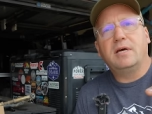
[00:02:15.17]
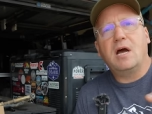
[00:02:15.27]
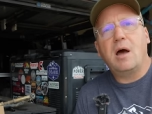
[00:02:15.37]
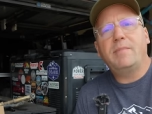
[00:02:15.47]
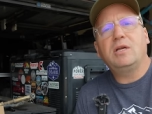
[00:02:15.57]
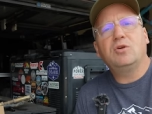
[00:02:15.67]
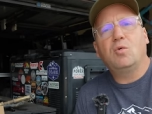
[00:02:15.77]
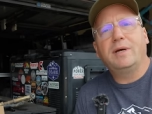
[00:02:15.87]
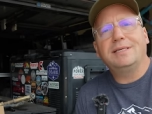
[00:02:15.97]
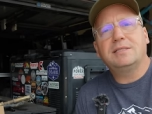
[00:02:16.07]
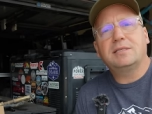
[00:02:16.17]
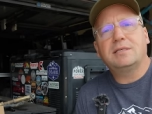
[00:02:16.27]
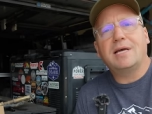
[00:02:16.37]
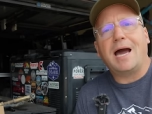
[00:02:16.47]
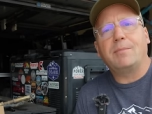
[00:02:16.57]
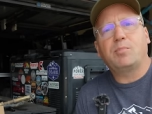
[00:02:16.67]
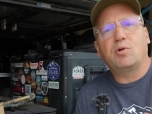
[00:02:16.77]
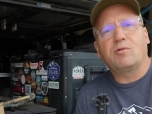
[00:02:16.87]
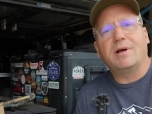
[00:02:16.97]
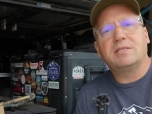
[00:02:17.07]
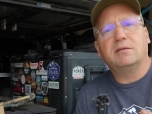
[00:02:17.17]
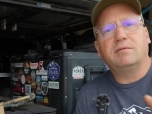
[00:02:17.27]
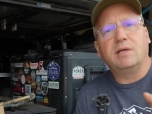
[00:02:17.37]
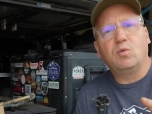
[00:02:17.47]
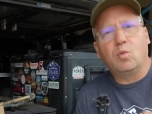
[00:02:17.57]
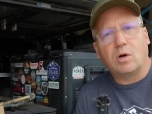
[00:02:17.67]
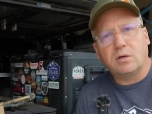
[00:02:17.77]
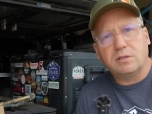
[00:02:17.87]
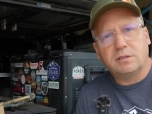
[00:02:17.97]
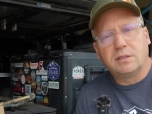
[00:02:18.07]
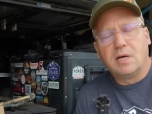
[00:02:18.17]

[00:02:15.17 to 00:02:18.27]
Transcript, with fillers: humming noise got progressively worse.